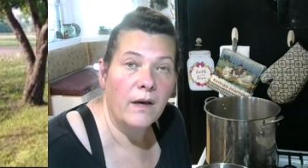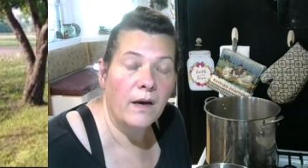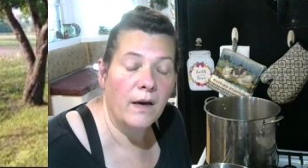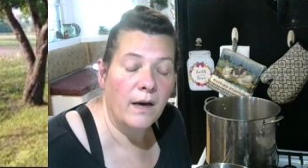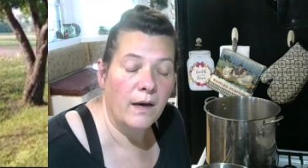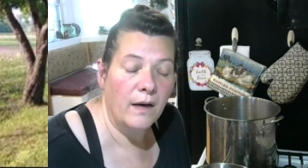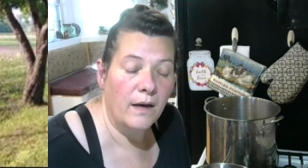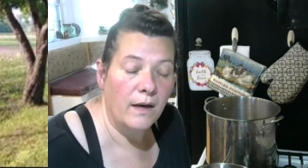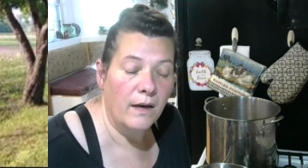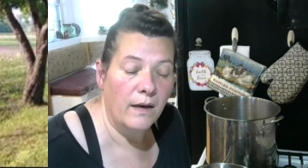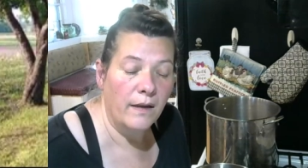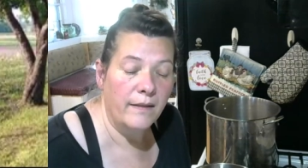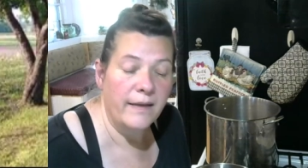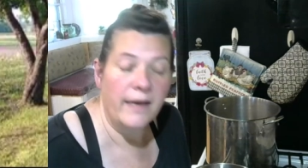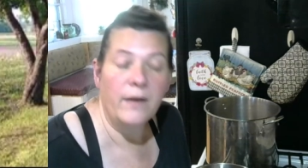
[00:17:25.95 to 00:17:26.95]

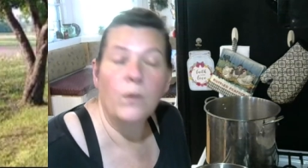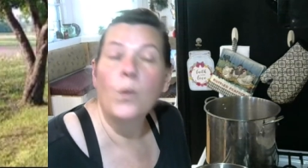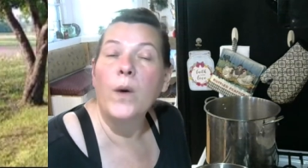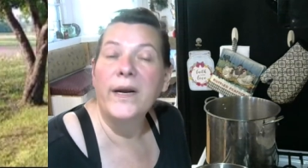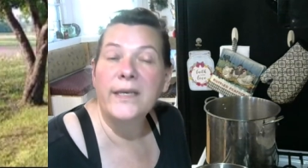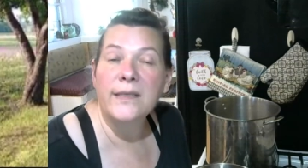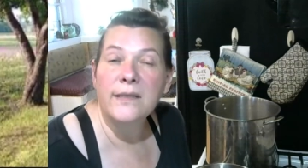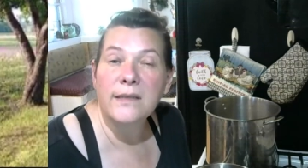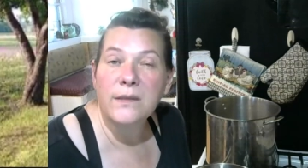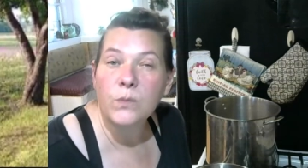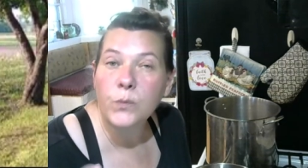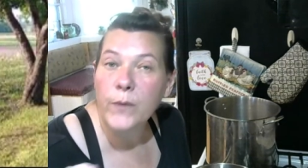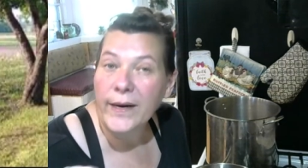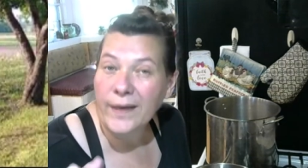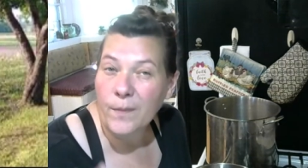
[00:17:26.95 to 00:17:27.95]
uh, than what
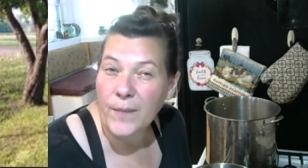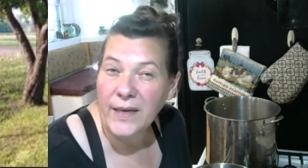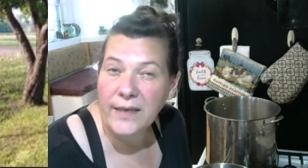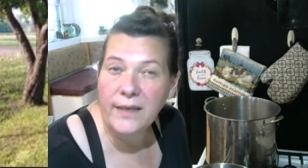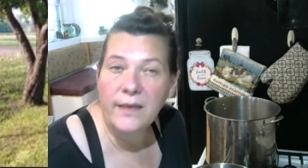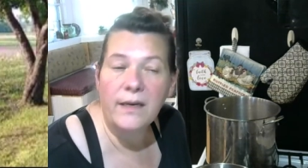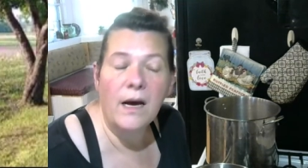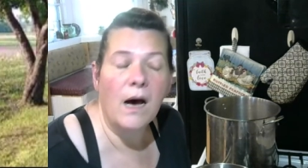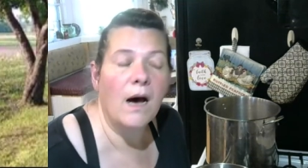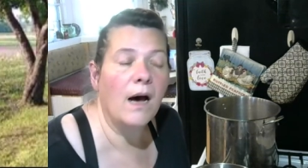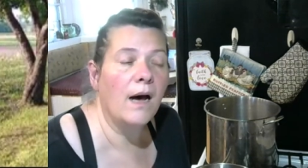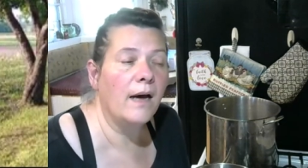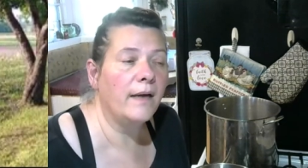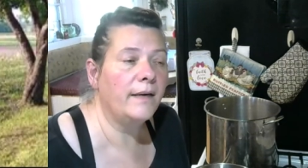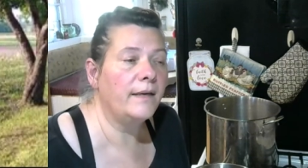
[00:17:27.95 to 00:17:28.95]
is recommended
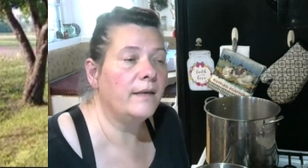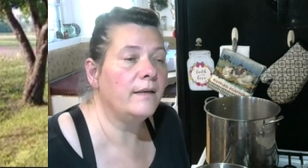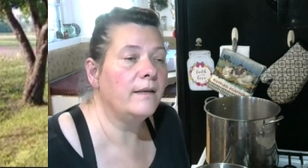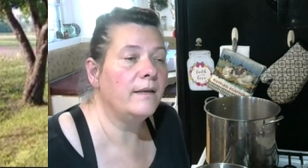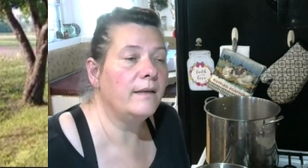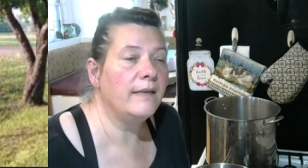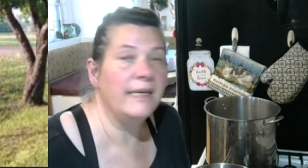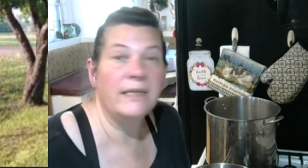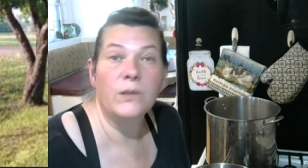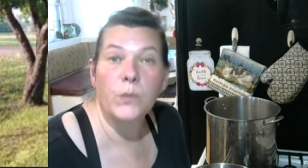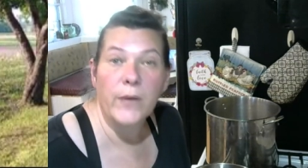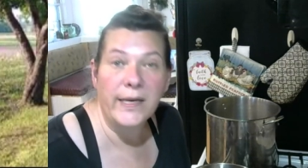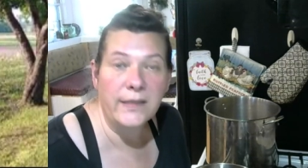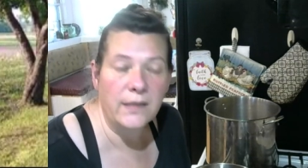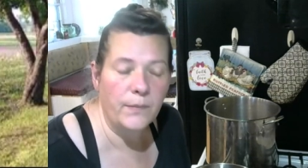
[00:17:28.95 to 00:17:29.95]
on these
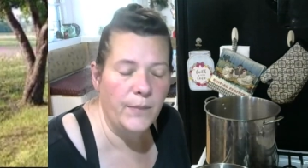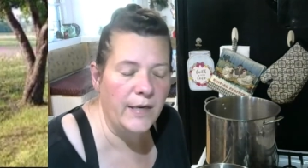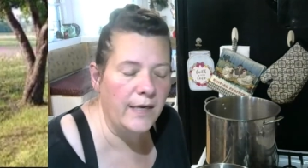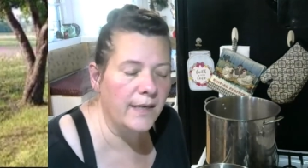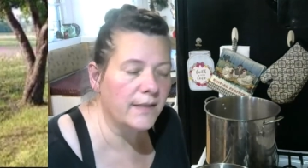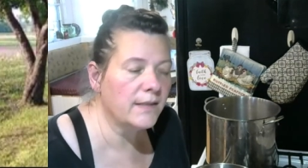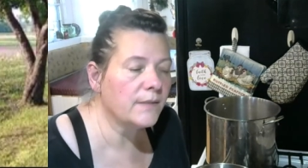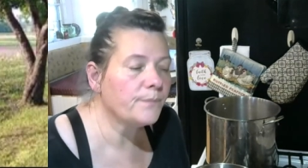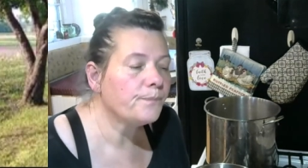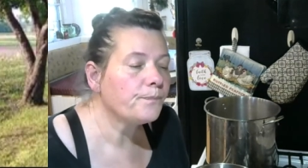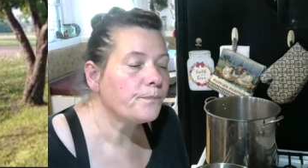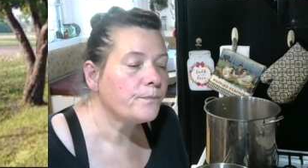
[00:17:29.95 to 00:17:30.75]
recipes,